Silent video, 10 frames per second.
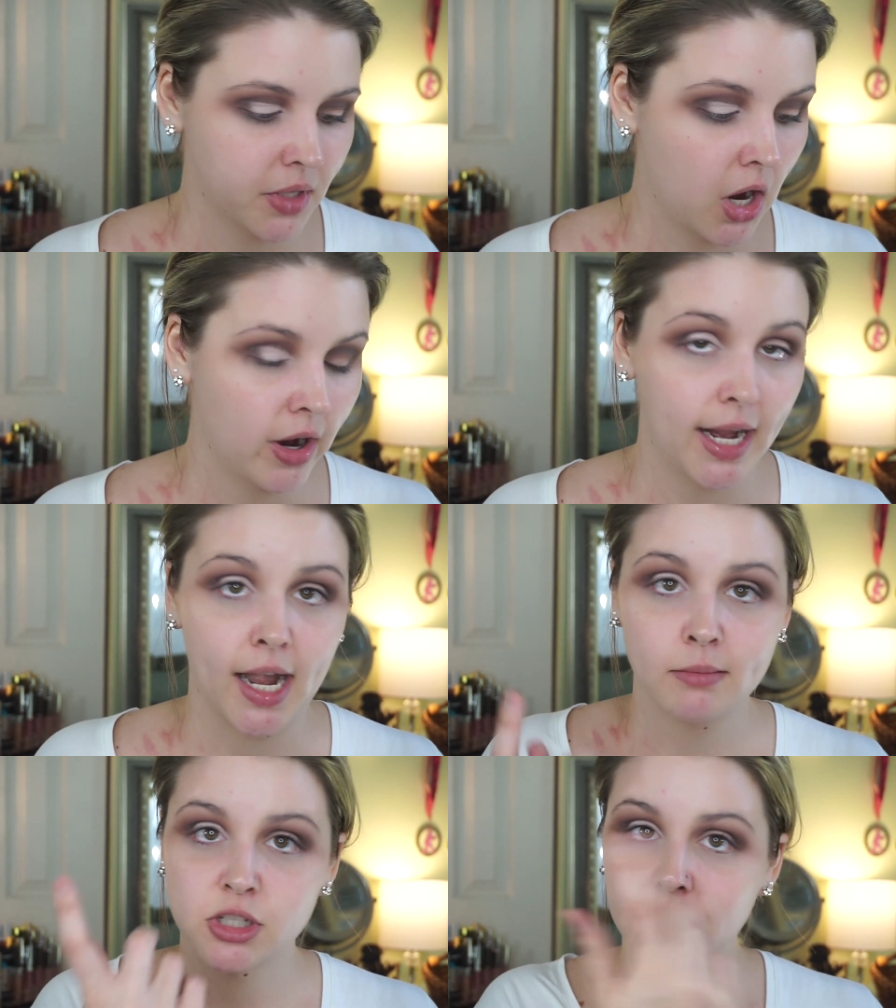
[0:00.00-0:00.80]
Alright,
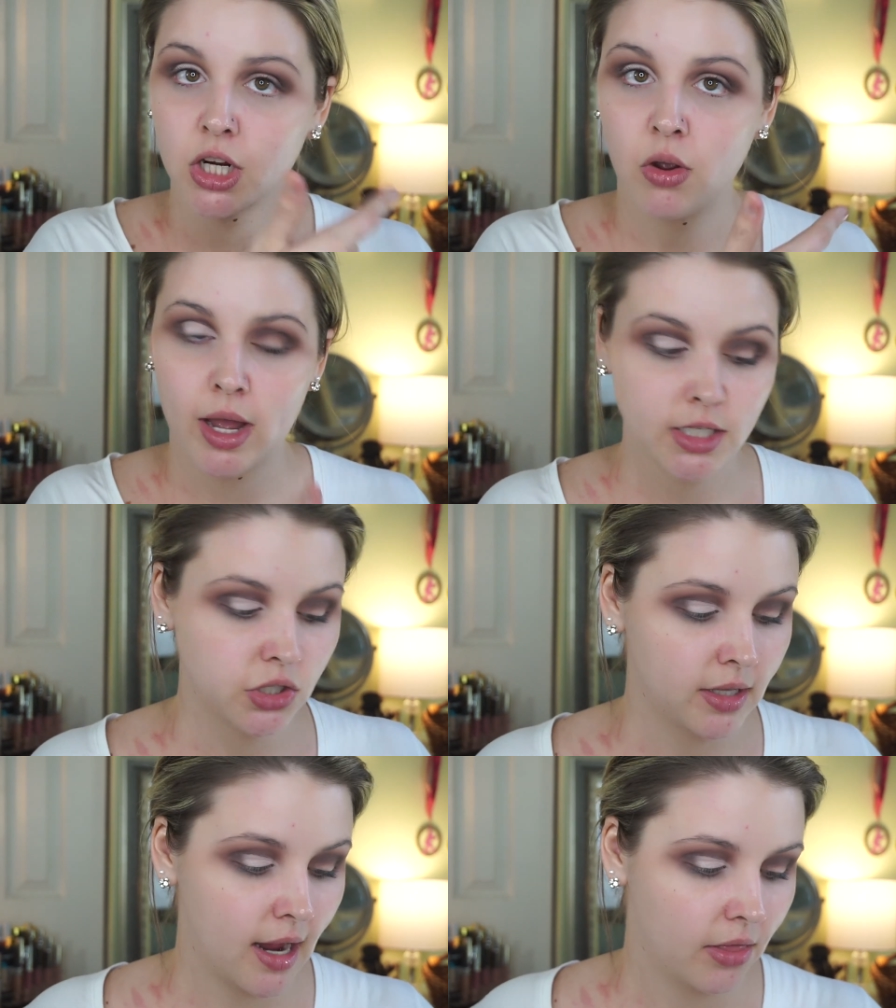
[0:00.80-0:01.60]
and I'm just gonna go ahead and
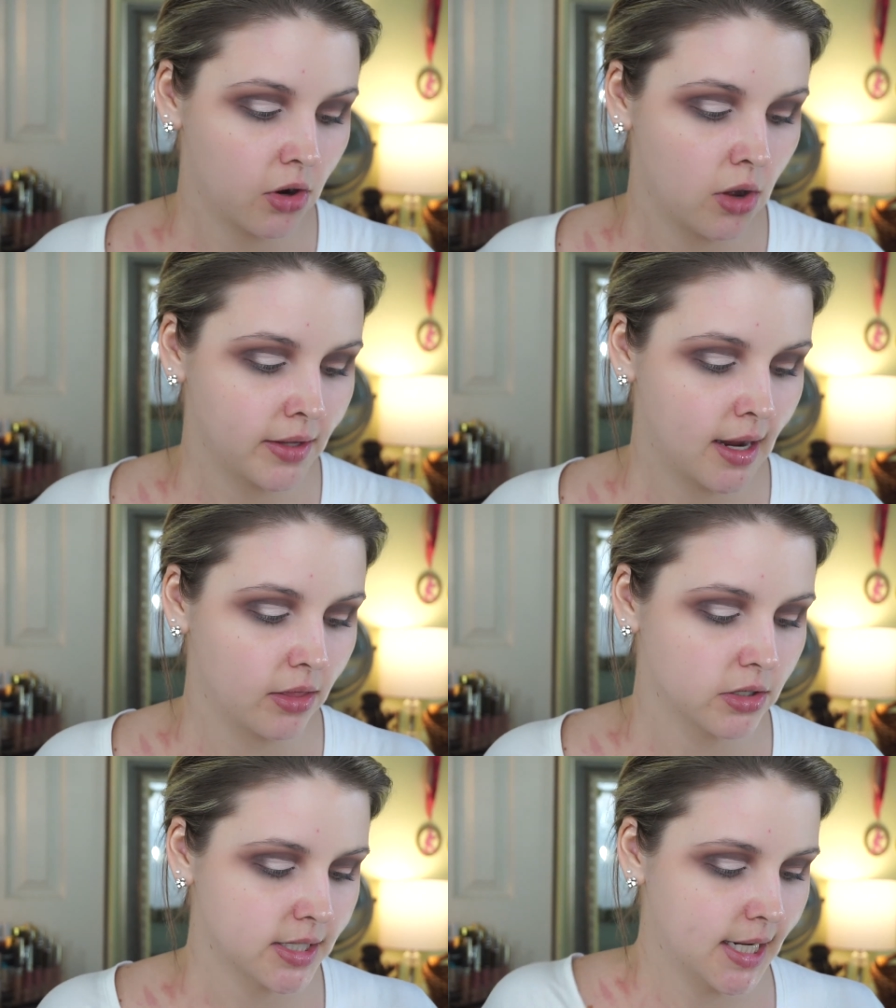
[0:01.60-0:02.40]
do the other on the
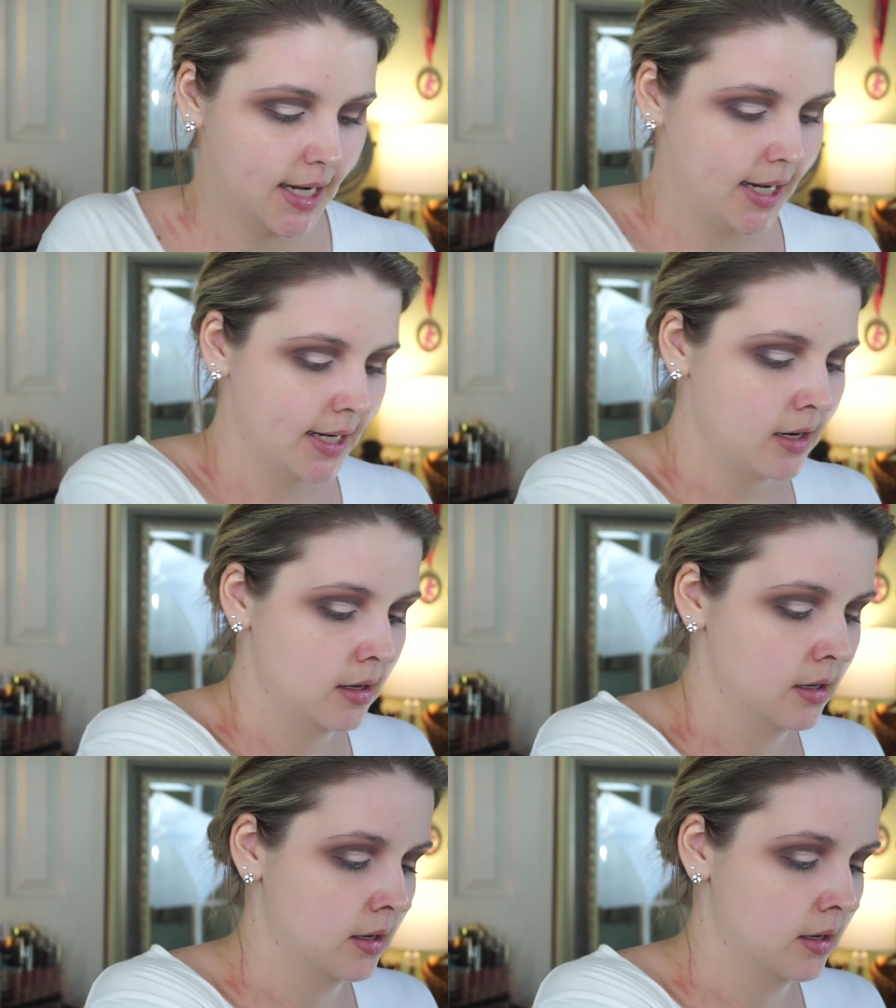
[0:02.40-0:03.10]
other side.